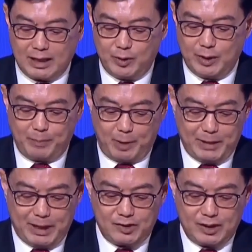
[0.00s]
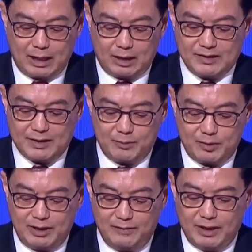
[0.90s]
reap population and consumption
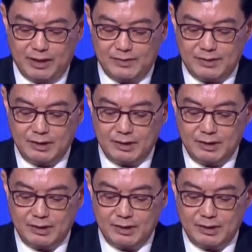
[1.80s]
dividends